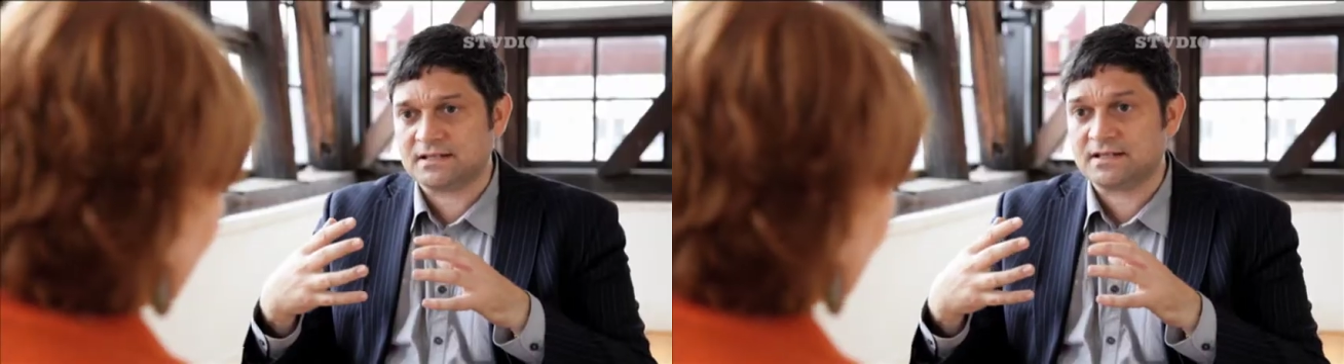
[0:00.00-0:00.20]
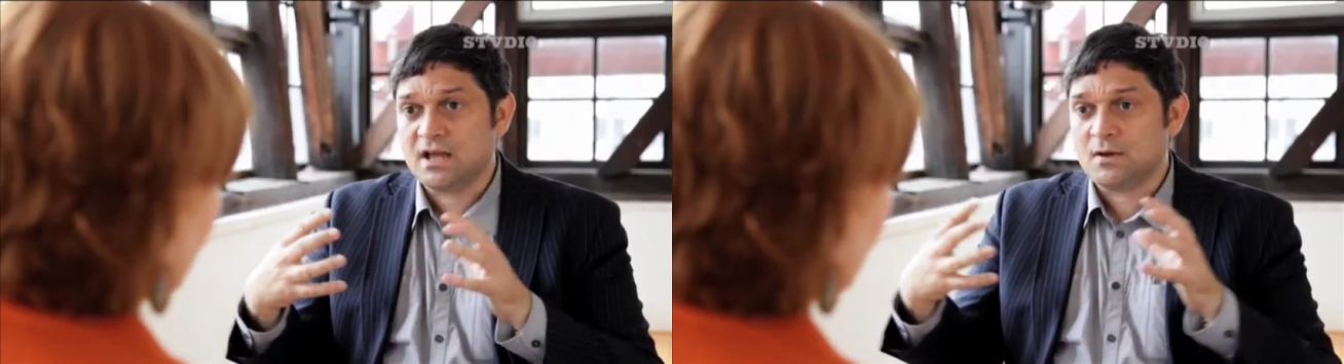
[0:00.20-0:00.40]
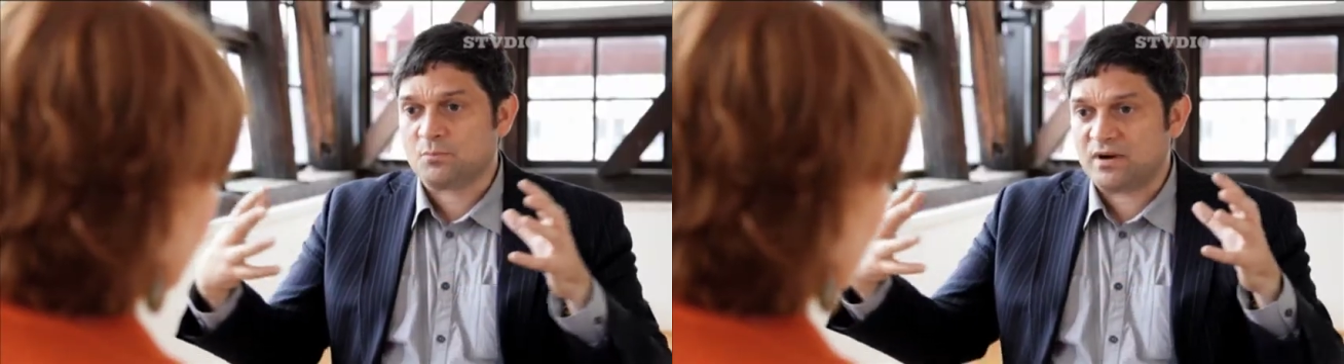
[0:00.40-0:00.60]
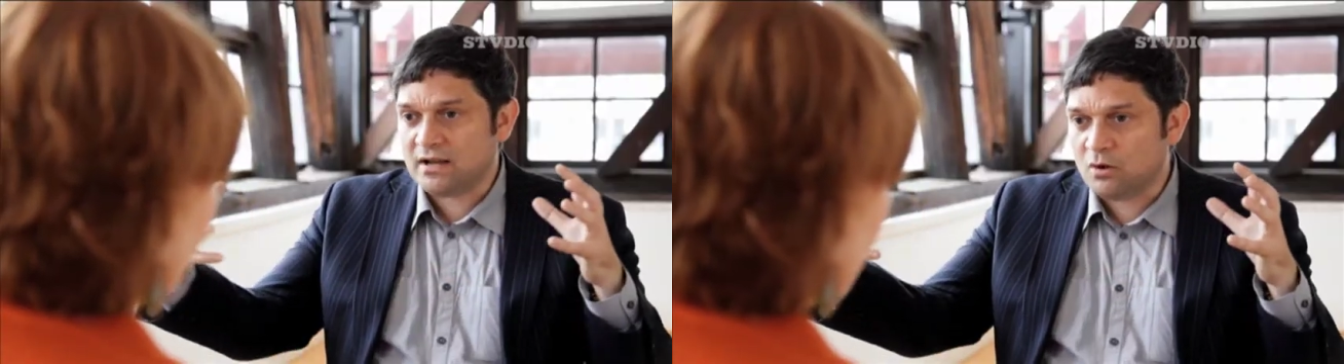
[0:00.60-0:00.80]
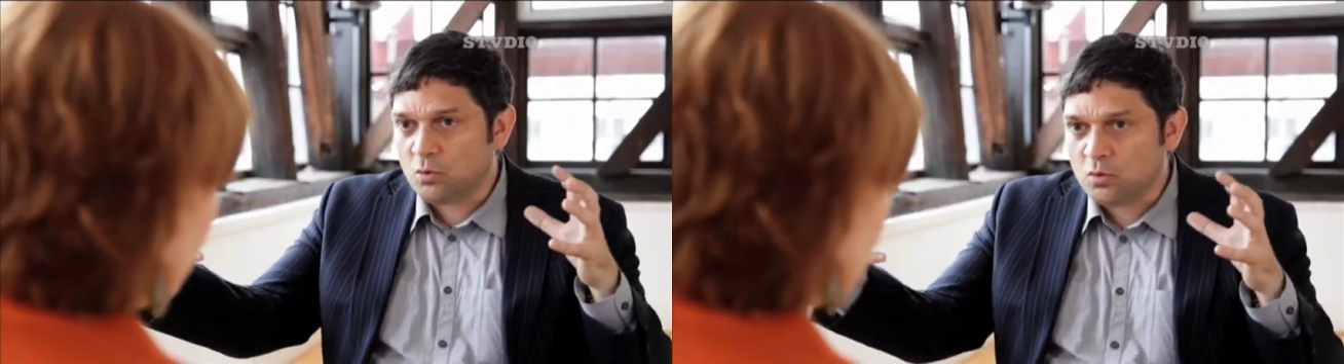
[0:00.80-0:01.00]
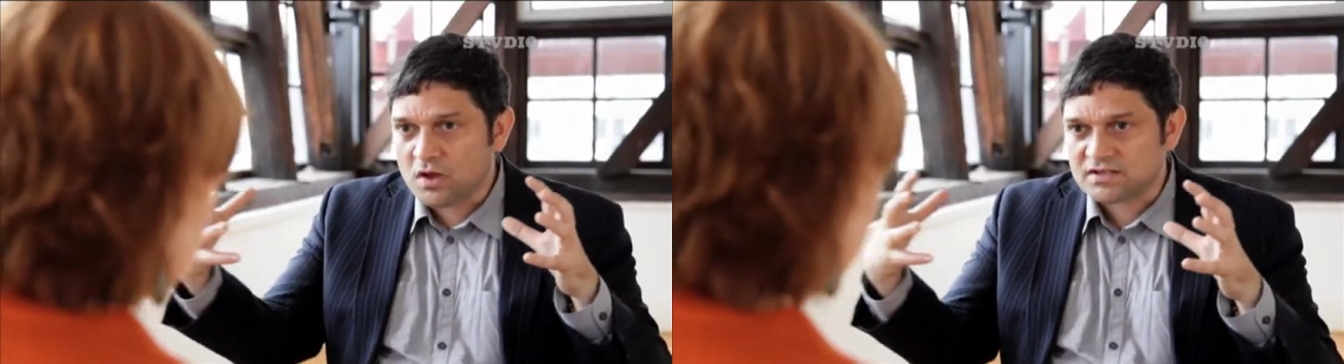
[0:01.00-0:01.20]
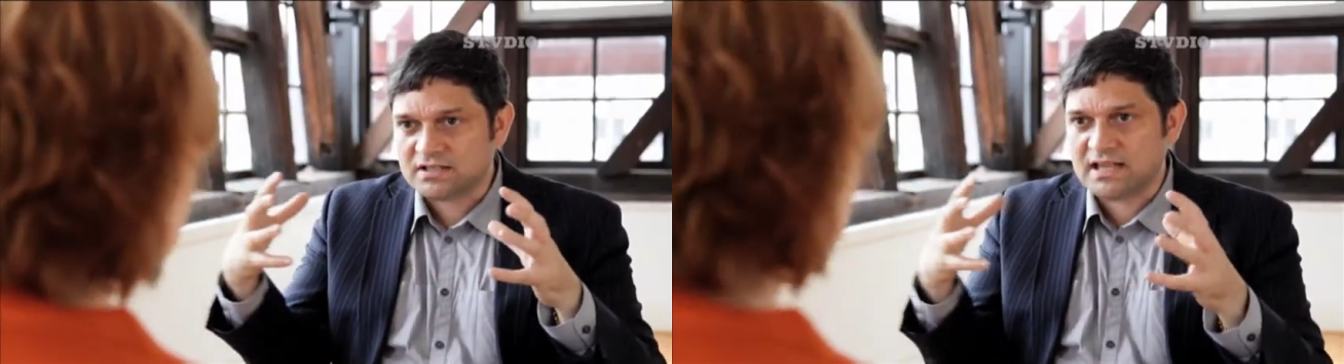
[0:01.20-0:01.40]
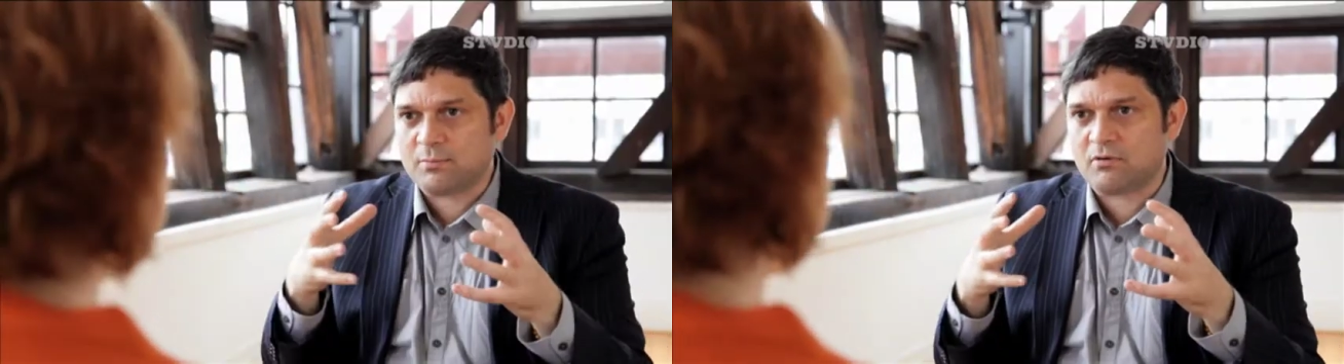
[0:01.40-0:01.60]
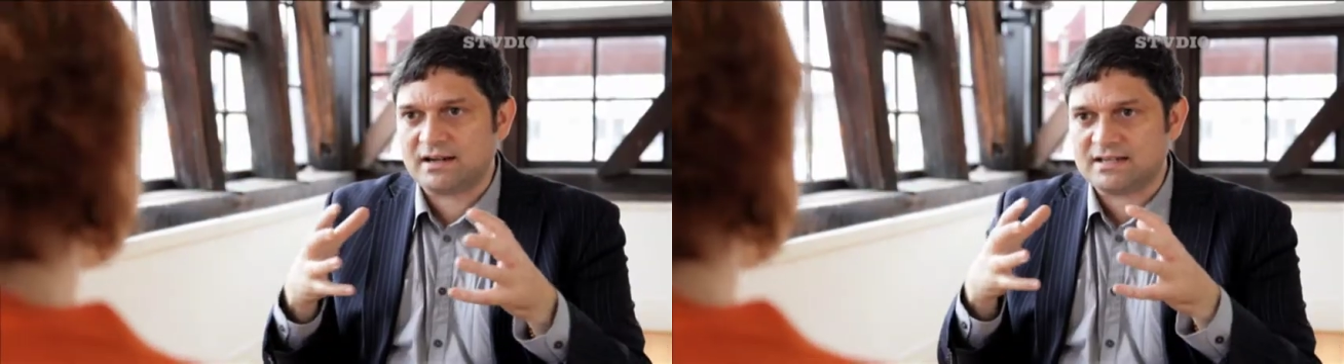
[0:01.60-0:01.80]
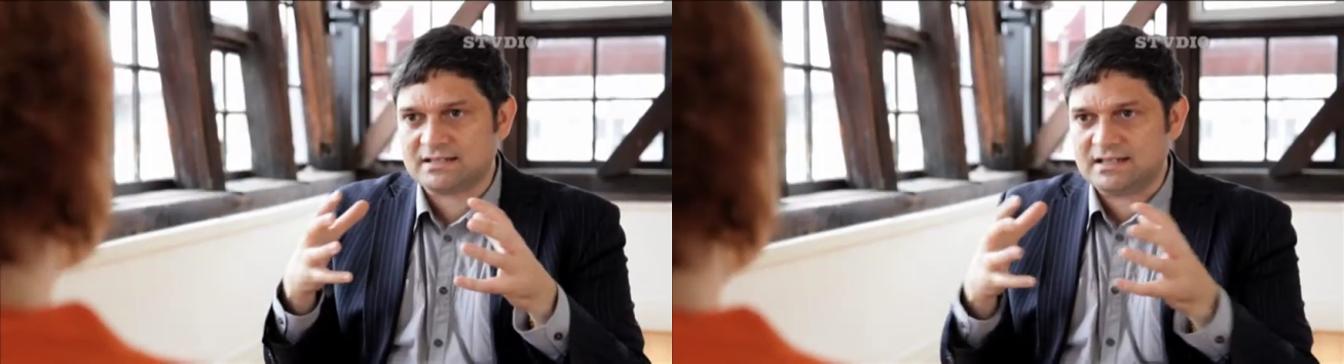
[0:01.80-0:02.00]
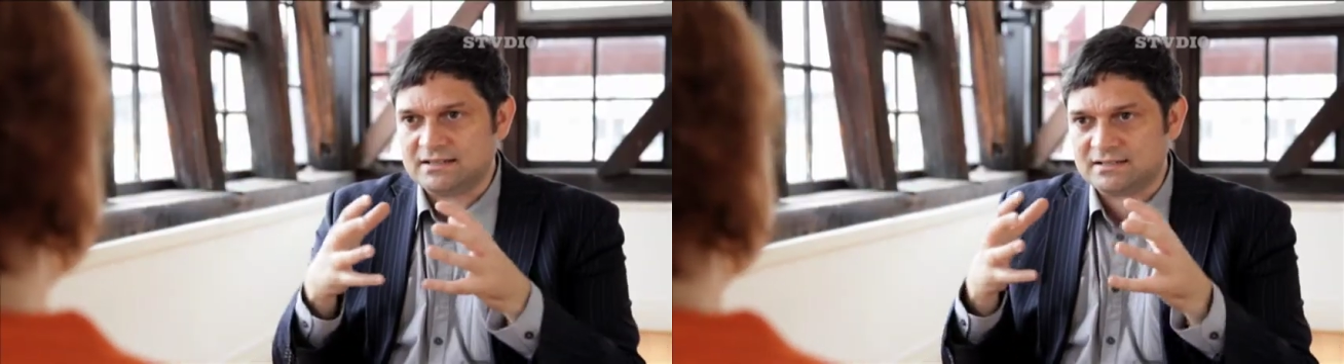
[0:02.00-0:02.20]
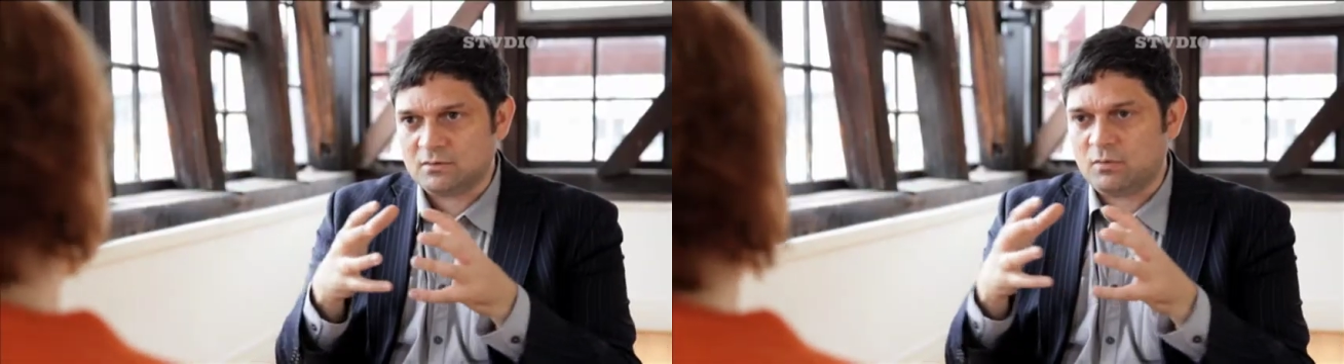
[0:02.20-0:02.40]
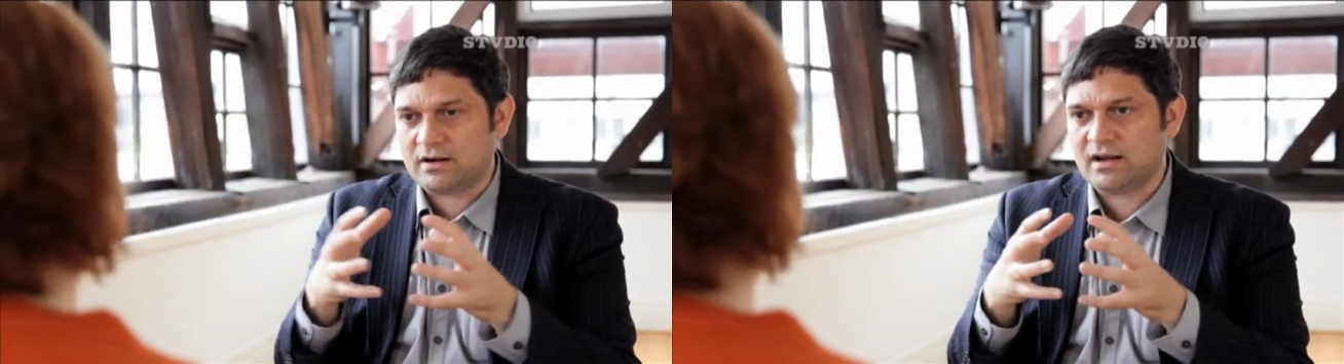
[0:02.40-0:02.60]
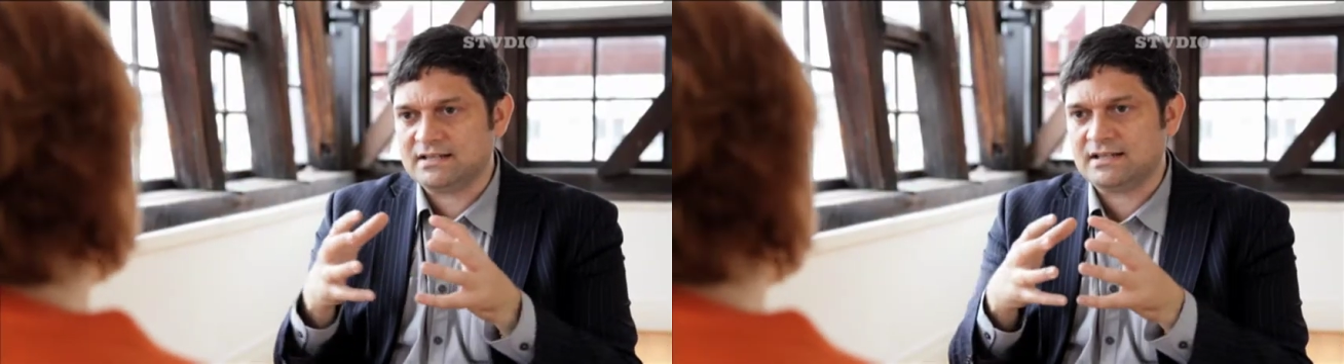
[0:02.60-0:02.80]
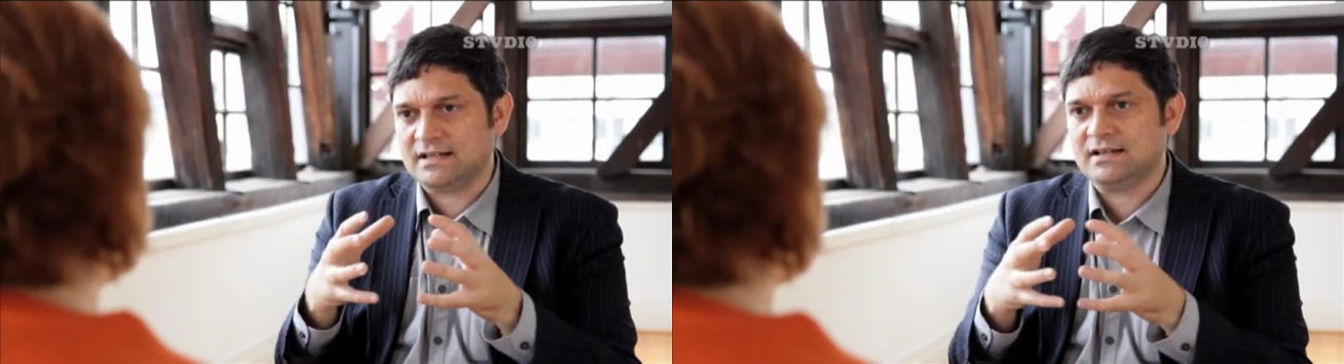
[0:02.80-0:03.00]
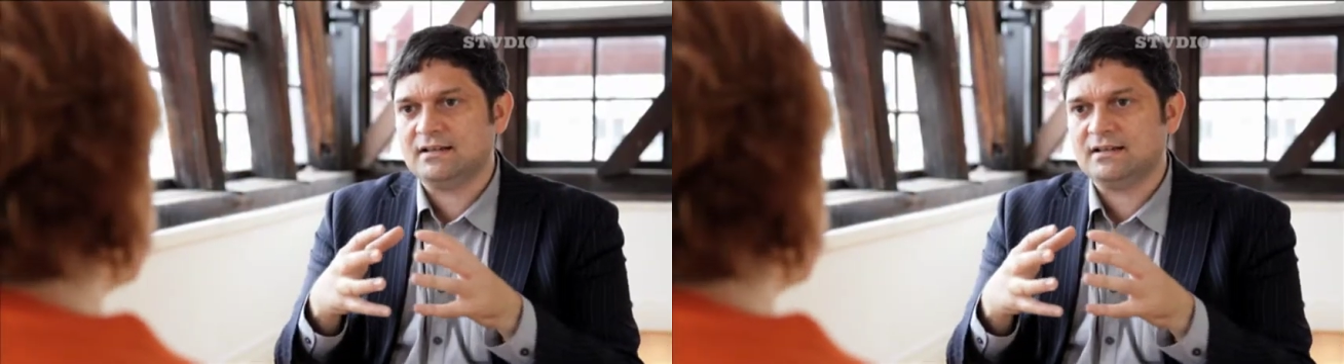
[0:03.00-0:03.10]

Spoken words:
and bring all those collaborators into the one idea.